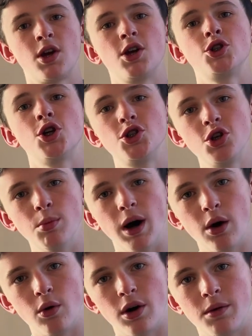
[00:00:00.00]
Should you buy
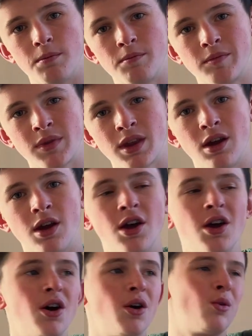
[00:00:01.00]
one?
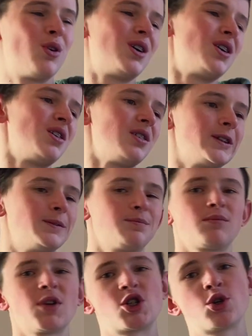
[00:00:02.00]
Well,
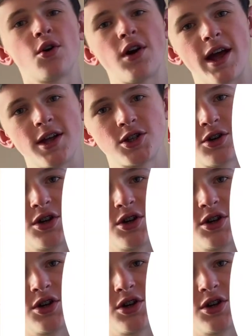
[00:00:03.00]
the short answer